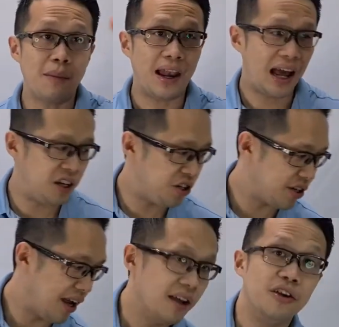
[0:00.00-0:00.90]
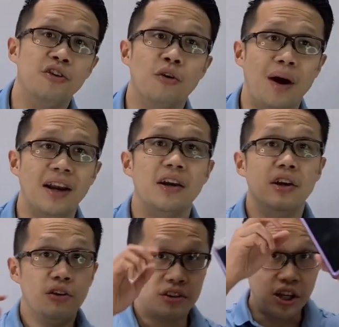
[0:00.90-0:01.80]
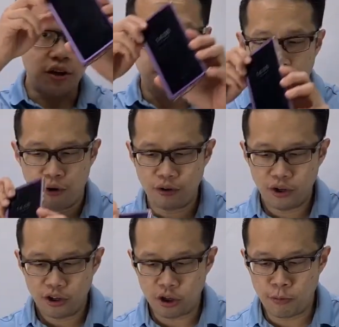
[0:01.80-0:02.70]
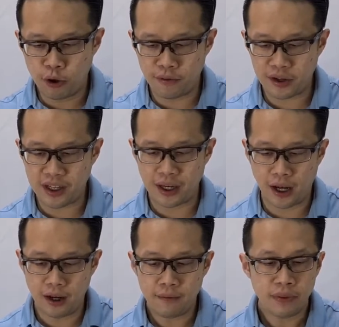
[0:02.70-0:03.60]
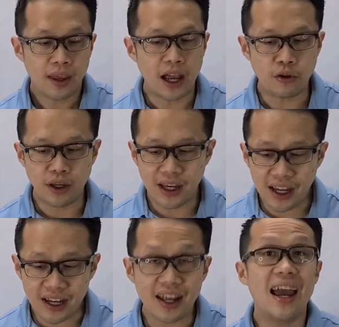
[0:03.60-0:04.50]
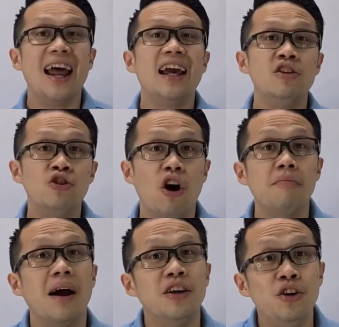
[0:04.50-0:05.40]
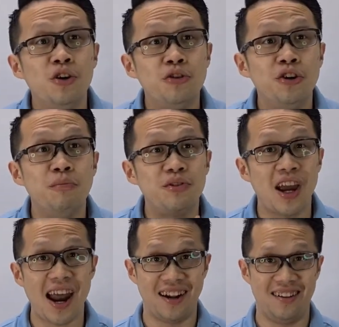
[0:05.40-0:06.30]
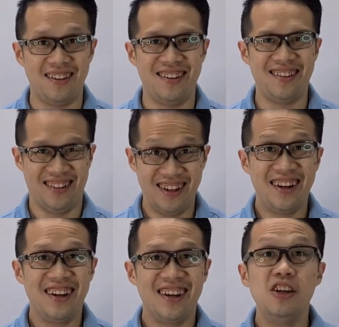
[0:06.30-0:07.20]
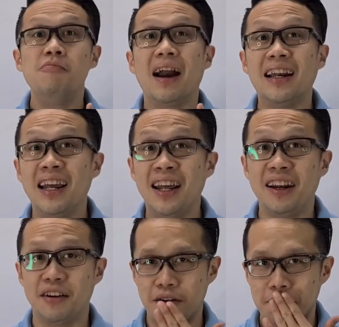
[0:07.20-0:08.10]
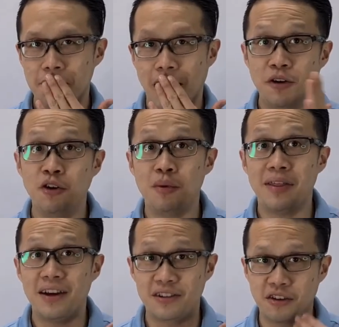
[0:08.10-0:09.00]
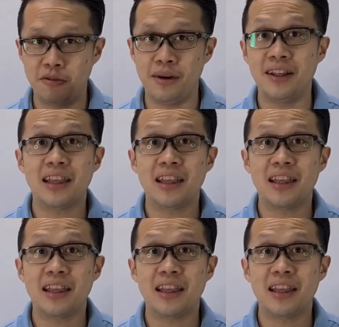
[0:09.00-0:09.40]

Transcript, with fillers: my lunch. You know what? You take your phone, you put over here and you eat and enjoy my YouTube channel. You might need it I don't know whether it's going to be